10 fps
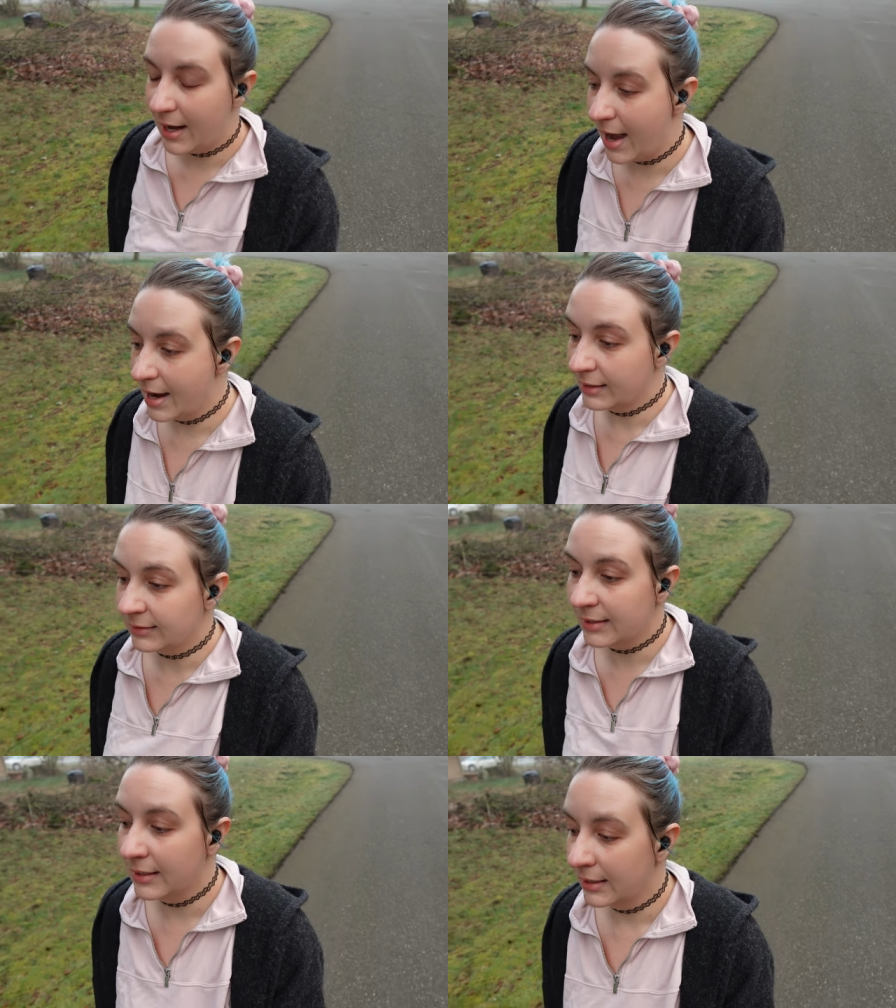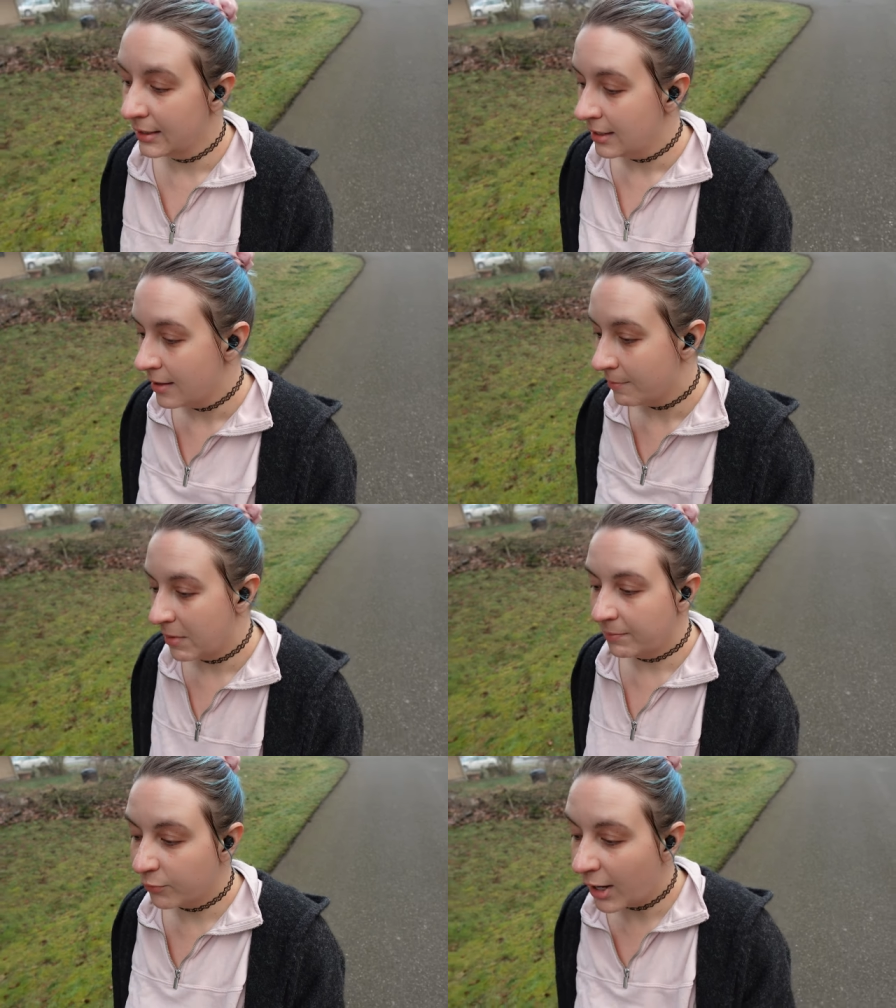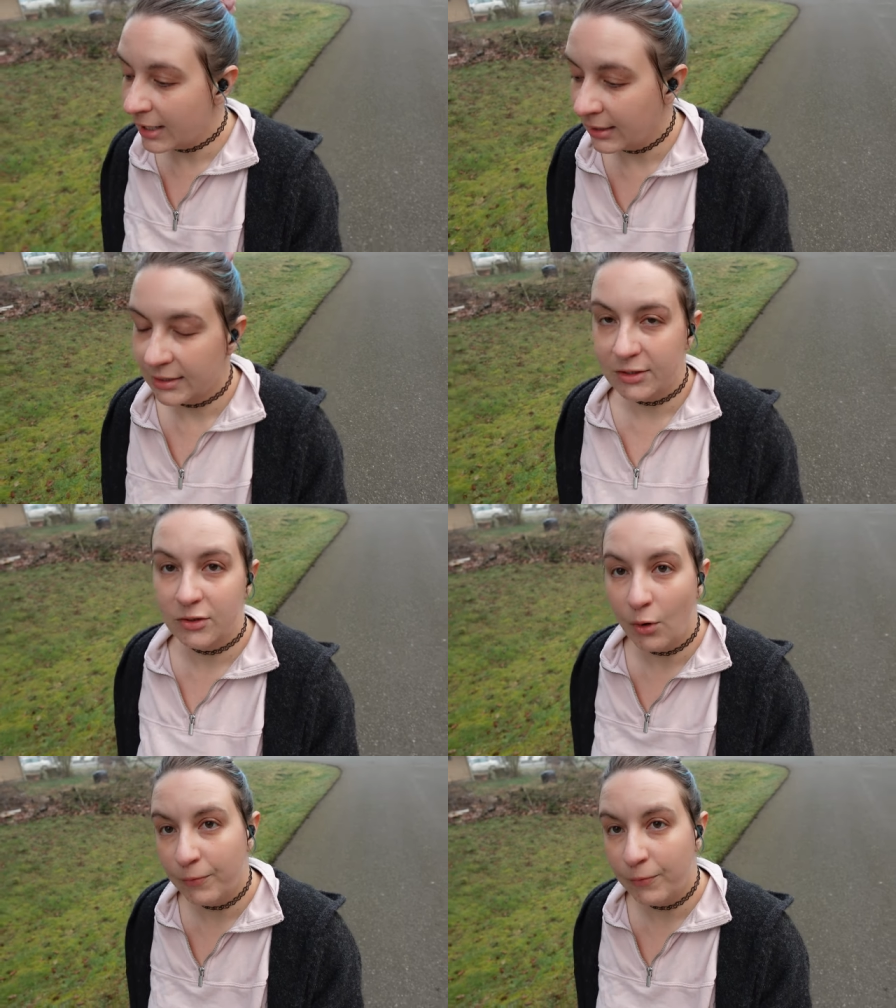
And my brain gets so